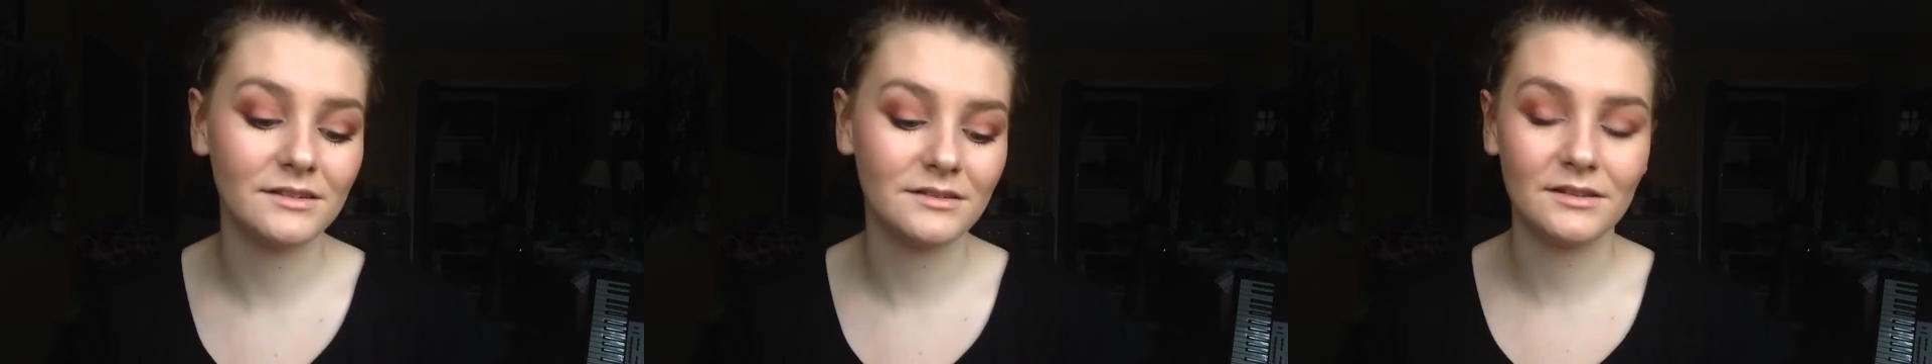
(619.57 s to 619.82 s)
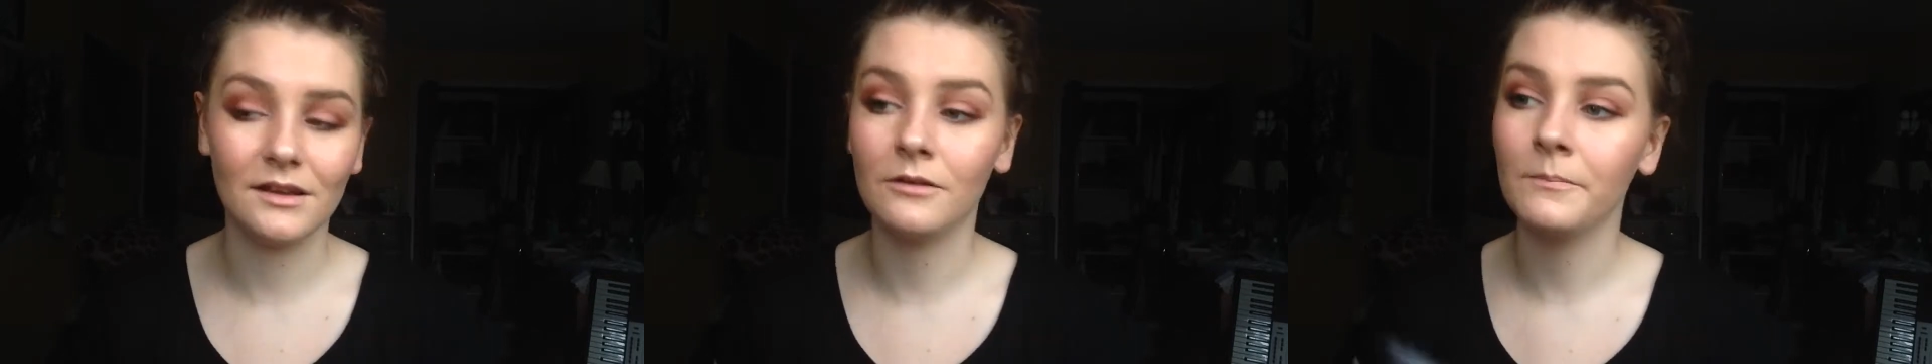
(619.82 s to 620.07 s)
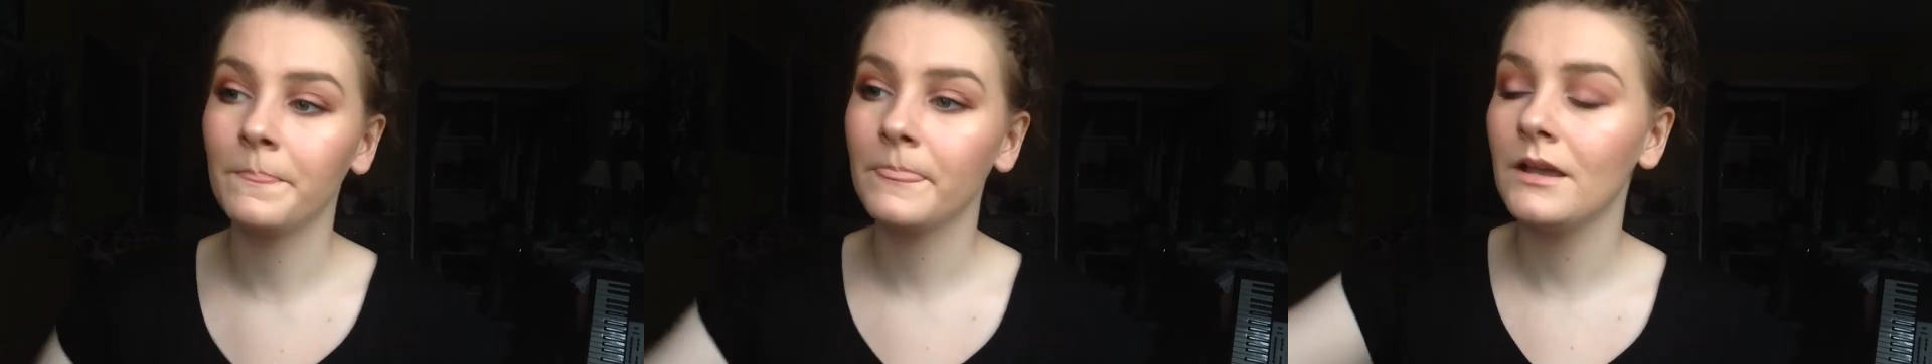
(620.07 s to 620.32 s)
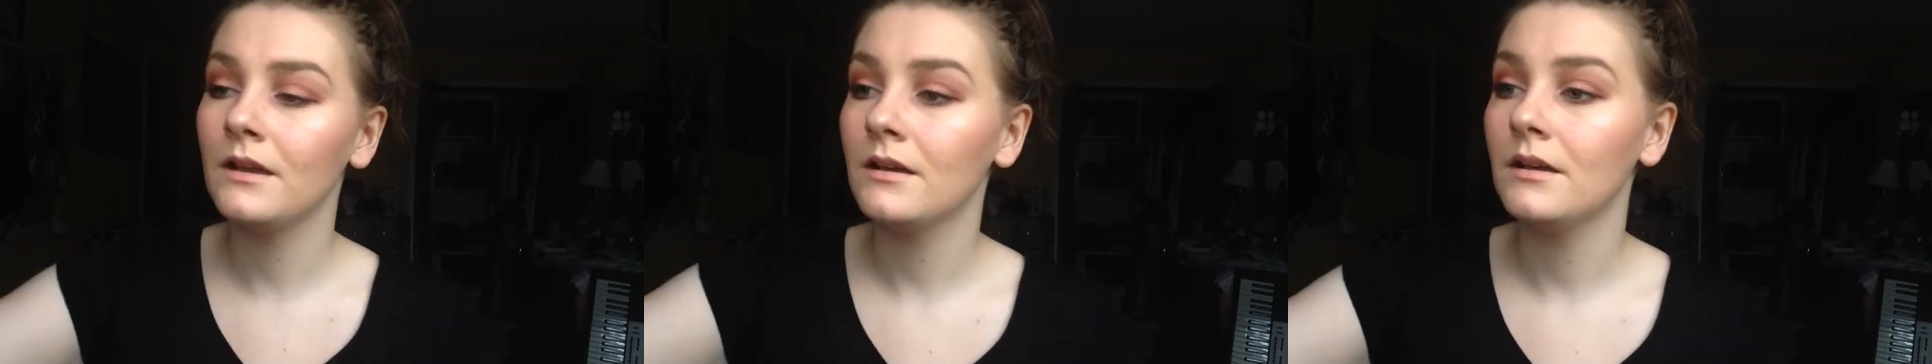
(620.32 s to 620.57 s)
So
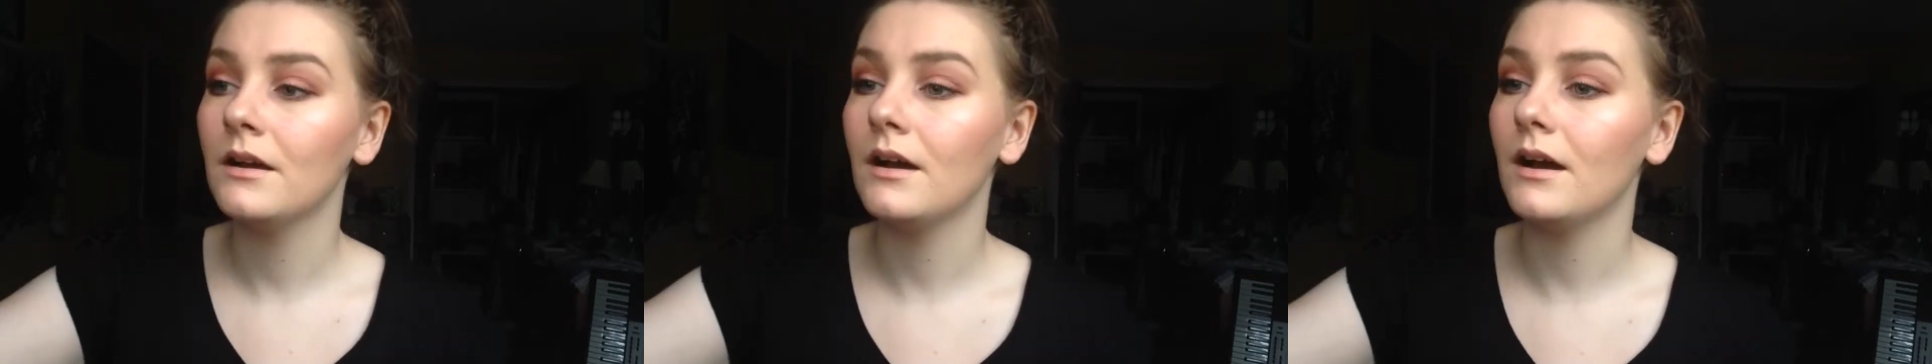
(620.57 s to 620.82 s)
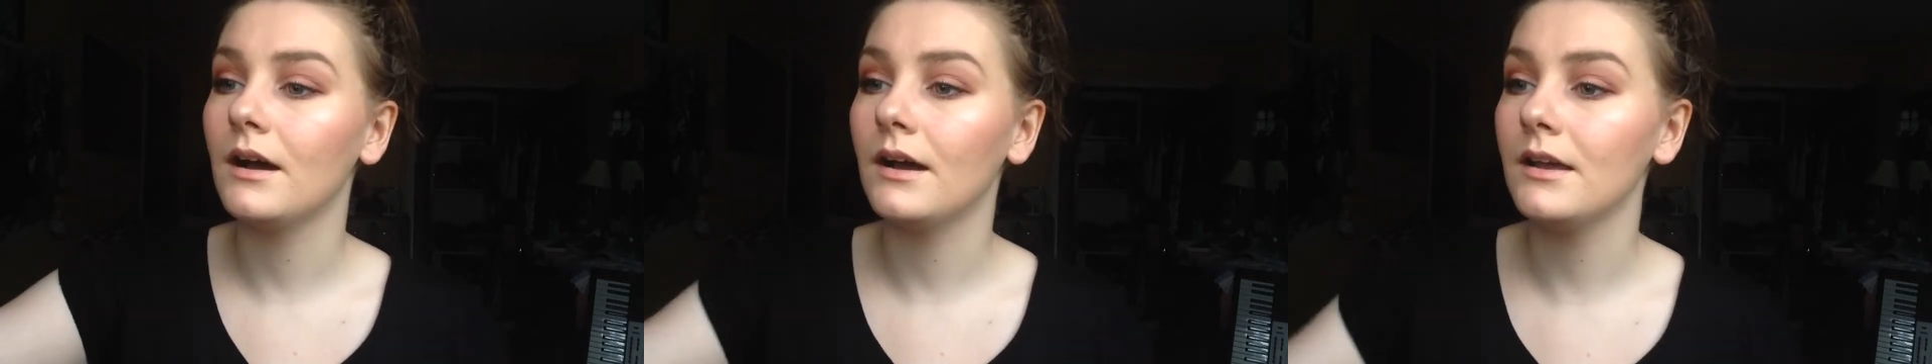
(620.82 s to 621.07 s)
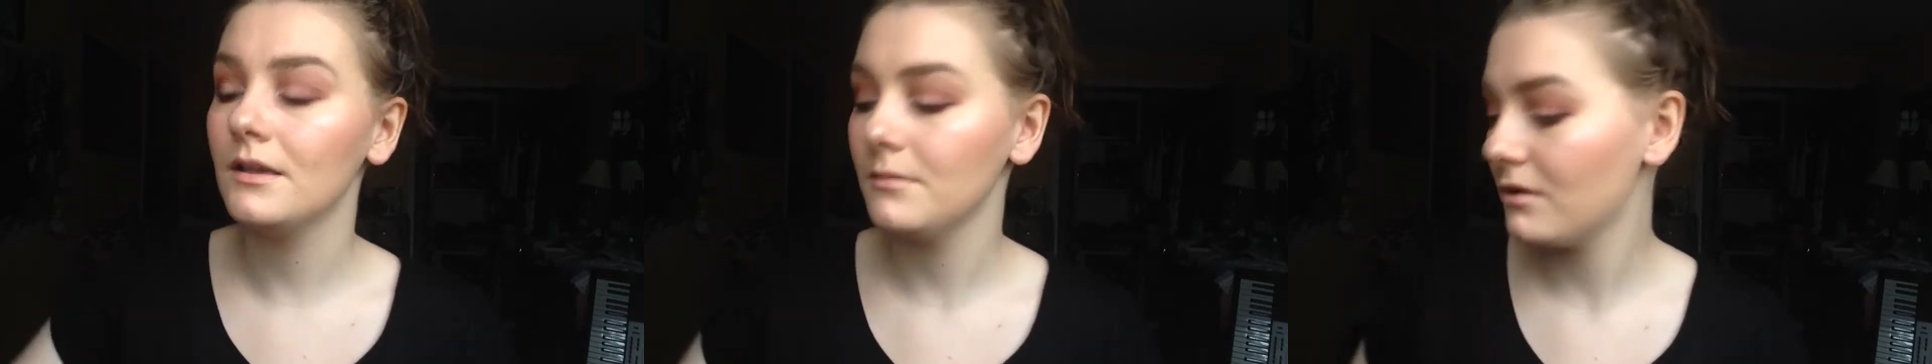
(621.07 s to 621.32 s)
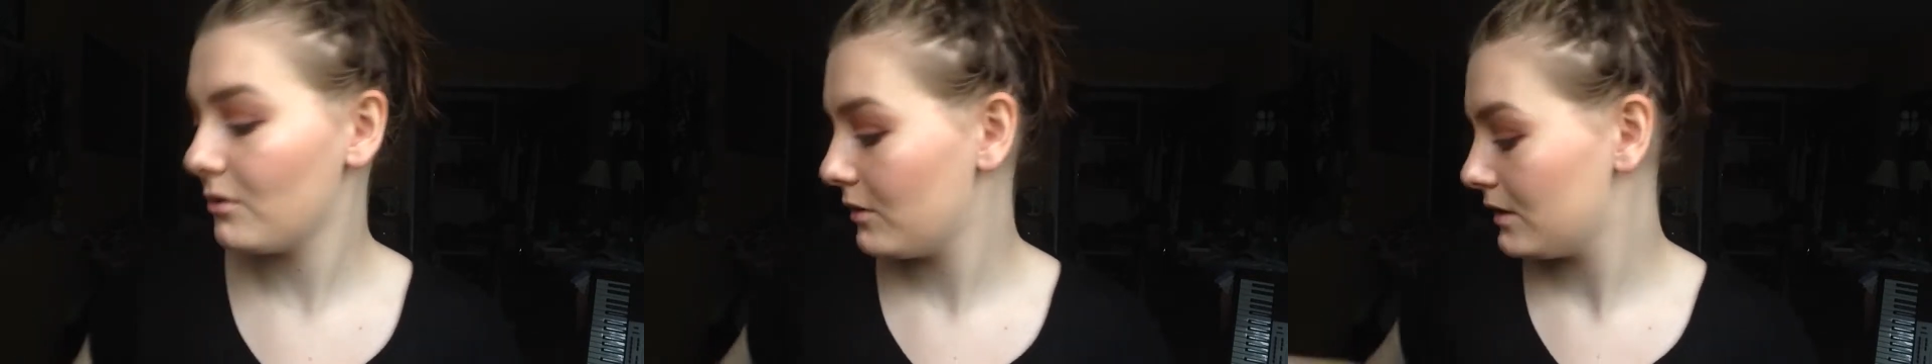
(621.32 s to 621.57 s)
I
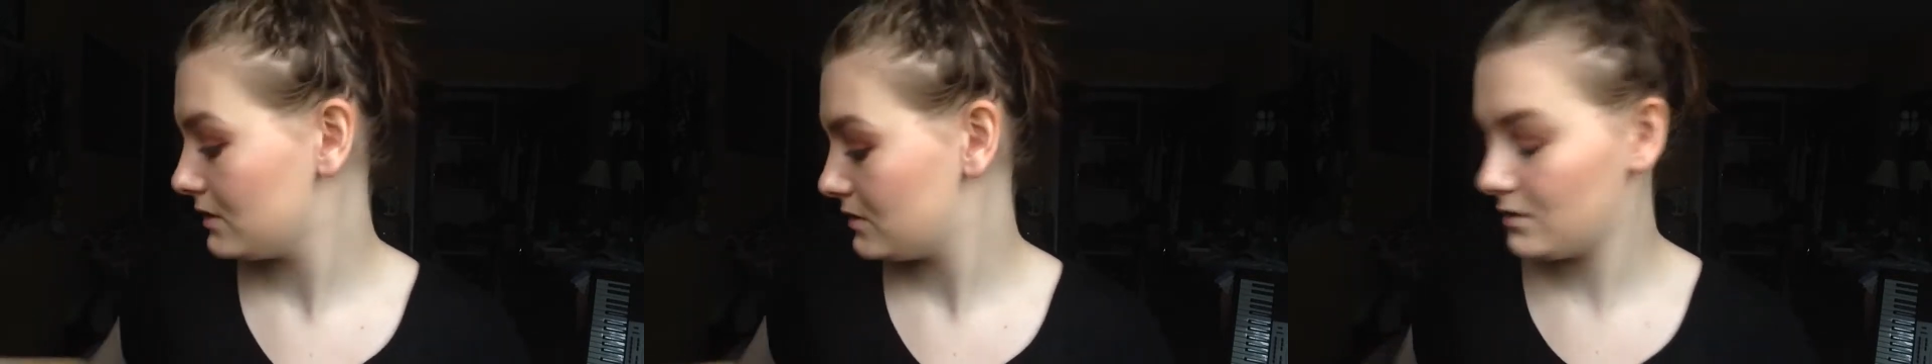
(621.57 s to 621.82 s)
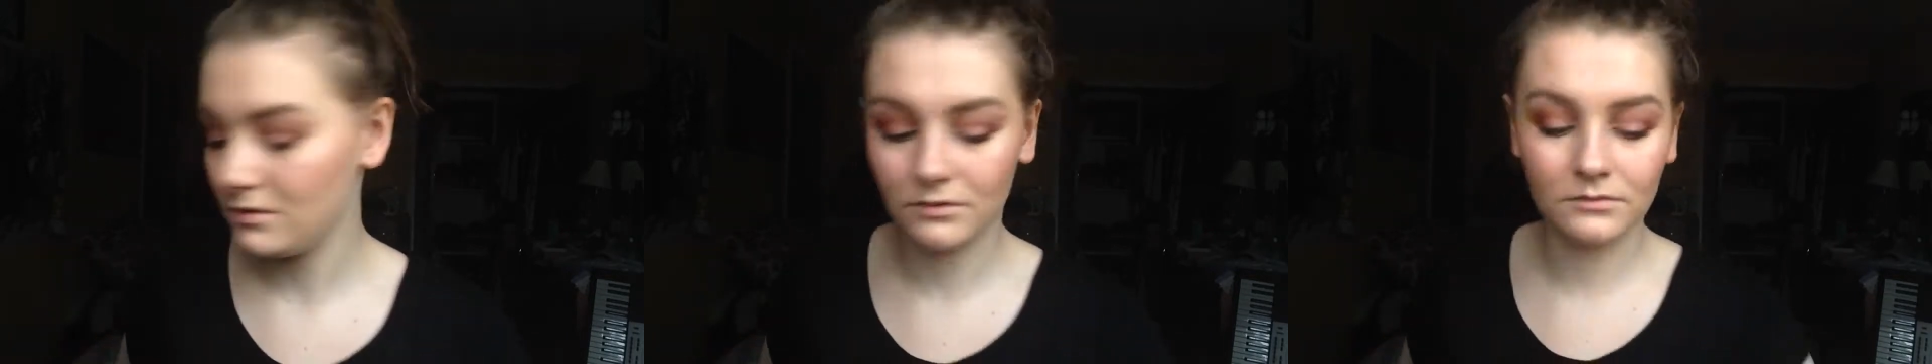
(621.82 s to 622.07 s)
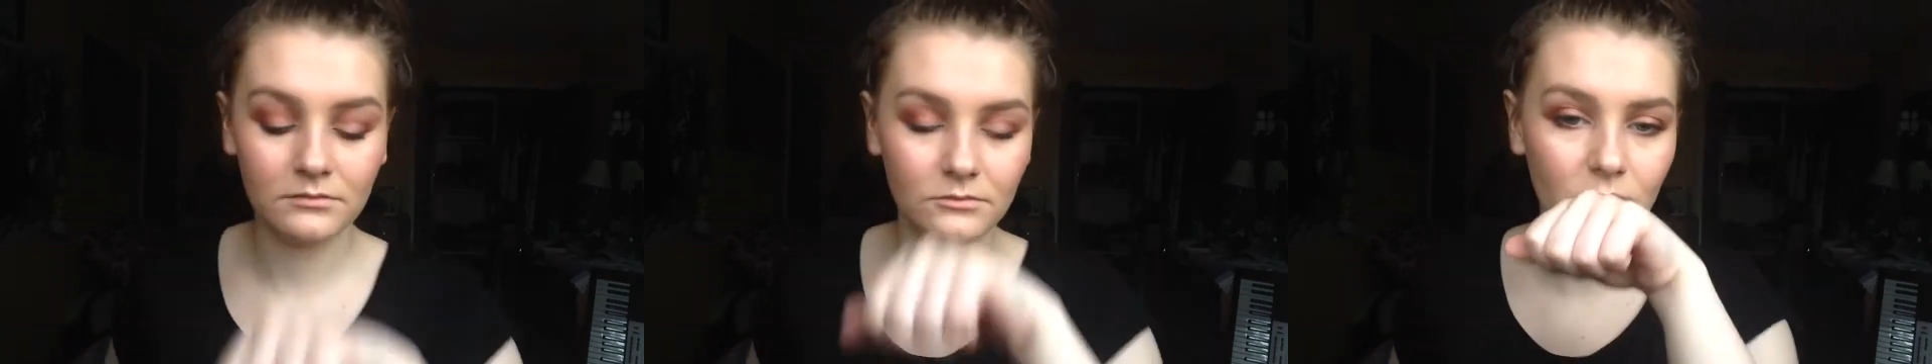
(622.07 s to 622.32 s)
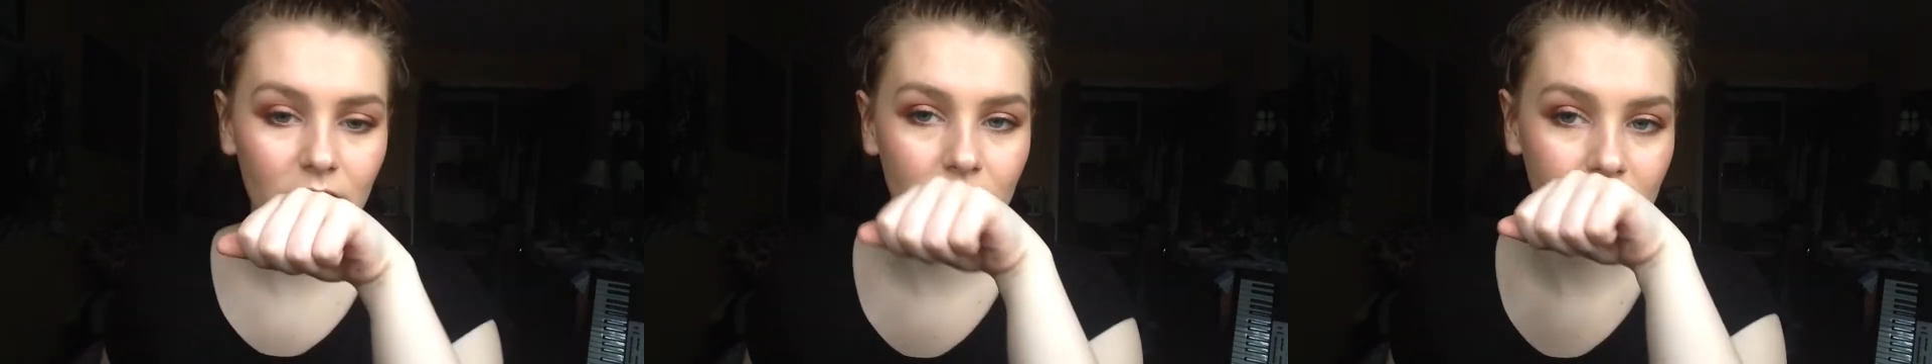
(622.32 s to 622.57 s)
am going to,
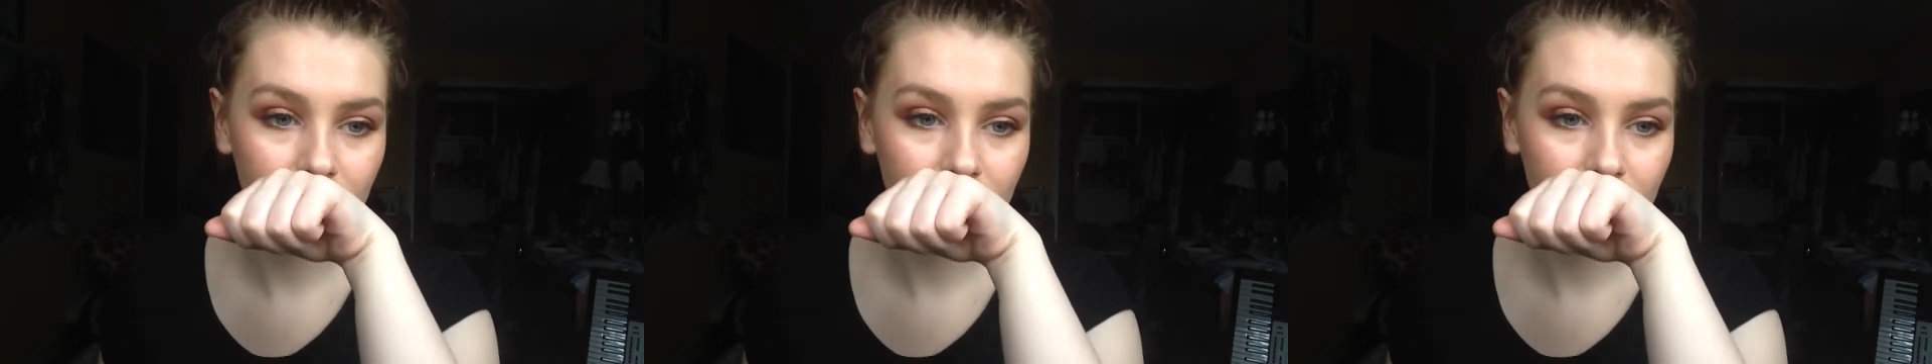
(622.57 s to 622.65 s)
wait,